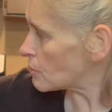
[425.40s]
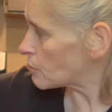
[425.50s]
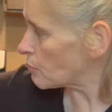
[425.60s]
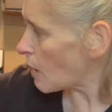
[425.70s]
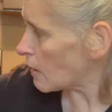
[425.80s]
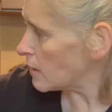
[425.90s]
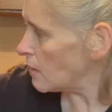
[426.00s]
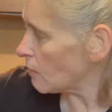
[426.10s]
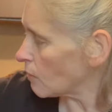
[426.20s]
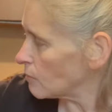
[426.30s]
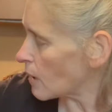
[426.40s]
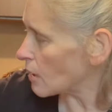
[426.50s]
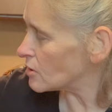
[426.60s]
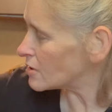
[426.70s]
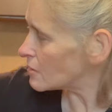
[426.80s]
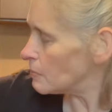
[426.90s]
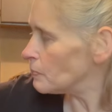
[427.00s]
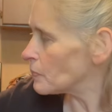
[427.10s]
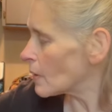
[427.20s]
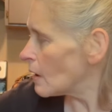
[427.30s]
throughout here, I just
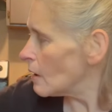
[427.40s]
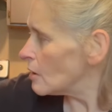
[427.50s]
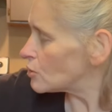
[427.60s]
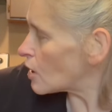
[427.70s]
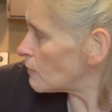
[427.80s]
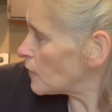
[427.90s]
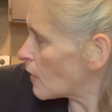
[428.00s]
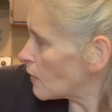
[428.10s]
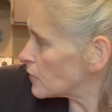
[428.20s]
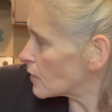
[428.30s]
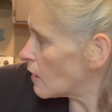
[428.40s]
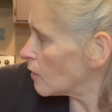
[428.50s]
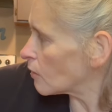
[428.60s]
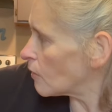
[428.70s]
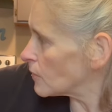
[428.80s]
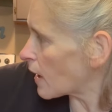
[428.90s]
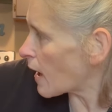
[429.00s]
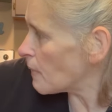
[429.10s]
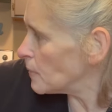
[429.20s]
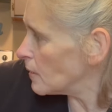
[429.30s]
try to figure out the color on the
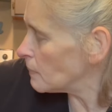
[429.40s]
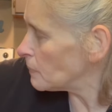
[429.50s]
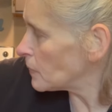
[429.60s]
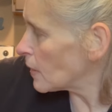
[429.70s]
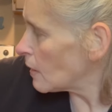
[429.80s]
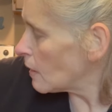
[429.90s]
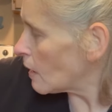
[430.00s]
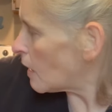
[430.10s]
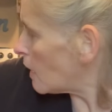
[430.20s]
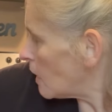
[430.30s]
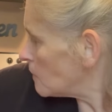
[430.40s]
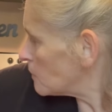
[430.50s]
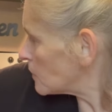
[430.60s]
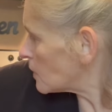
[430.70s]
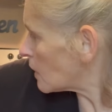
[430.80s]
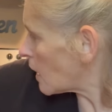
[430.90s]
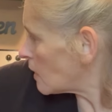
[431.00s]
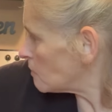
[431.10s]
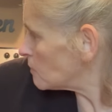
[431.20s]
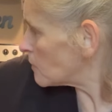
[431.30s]
cabinet um,
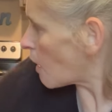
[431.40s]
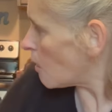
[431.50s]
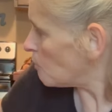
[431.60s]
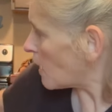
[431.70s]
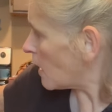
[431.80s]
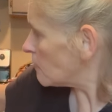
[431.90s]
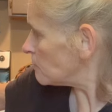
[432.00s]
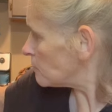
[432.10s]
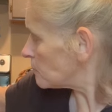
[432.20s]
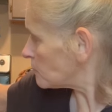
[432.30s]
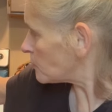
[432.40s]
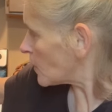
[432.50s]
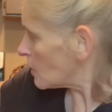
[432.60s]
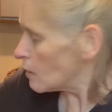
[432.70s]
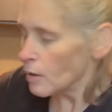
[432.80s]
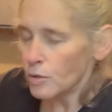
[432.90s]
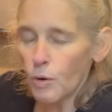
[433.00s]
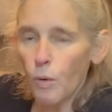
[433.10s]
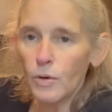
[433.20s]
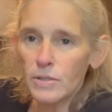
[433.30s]
and all my
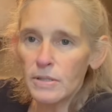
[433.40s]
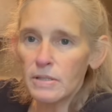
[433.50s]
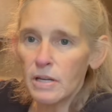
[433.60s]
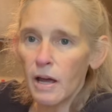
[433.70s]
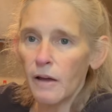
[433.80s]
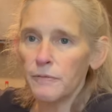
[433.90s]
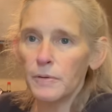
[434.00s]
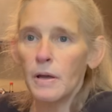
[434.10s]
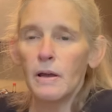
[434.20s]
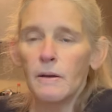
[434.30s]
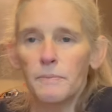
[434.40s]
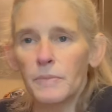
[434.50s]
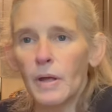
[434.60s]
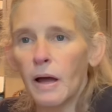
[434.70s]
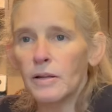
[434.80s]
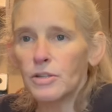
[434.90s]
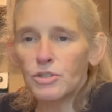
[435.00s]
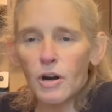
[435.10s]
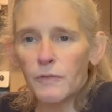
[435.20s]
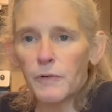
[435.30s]
doors and stuff uh, just
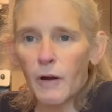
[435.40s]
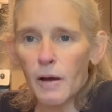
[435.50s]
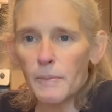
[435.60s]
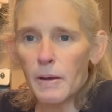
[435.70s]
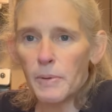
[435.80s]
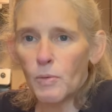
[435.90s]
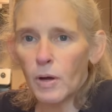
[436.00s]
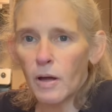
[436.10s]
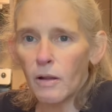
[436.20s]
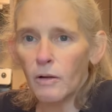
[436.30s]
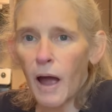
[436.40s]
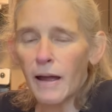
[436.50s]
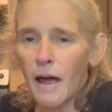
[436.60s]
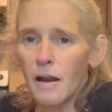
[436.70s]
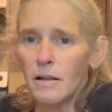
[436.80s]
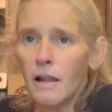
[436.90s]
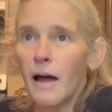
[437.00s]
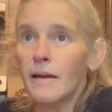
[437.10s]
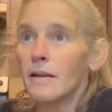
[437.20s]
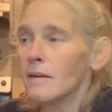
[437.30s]
trying to figure out maybe what color. I kind of
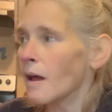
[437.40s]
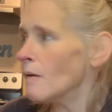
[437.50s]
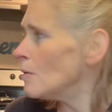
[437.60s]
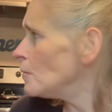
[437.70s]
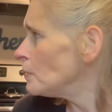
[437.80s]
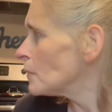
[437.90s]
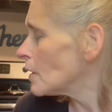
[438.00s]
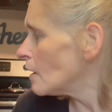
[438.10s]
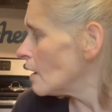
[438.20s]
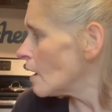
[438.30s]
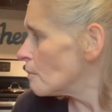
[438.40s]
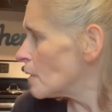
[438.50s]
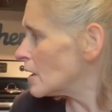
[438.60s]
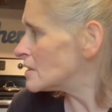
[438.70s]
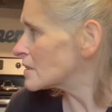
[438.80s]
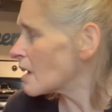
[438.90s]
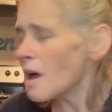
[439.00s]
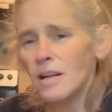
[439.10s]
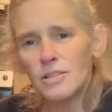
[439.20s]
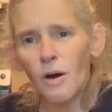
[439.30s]
like it now, but it's
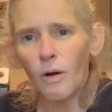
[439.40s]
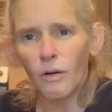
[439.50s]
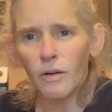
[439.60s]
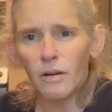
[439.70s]
kind of dark.